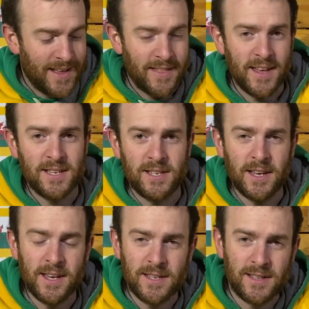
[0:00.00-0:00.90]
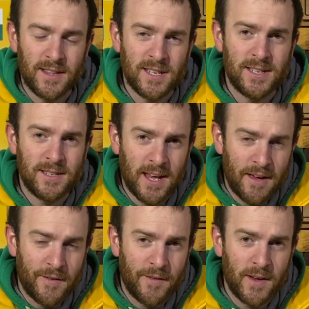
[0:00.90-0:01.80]
this is the
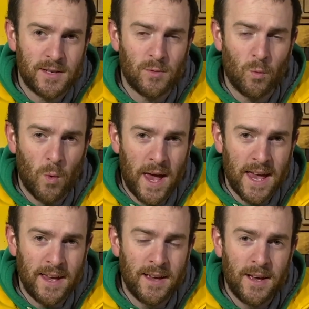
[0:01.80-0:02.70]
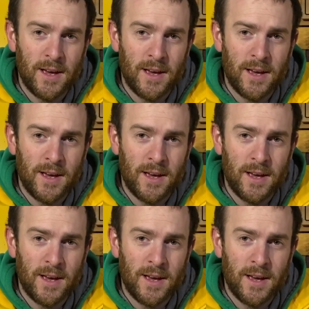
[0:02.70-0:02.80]
safest way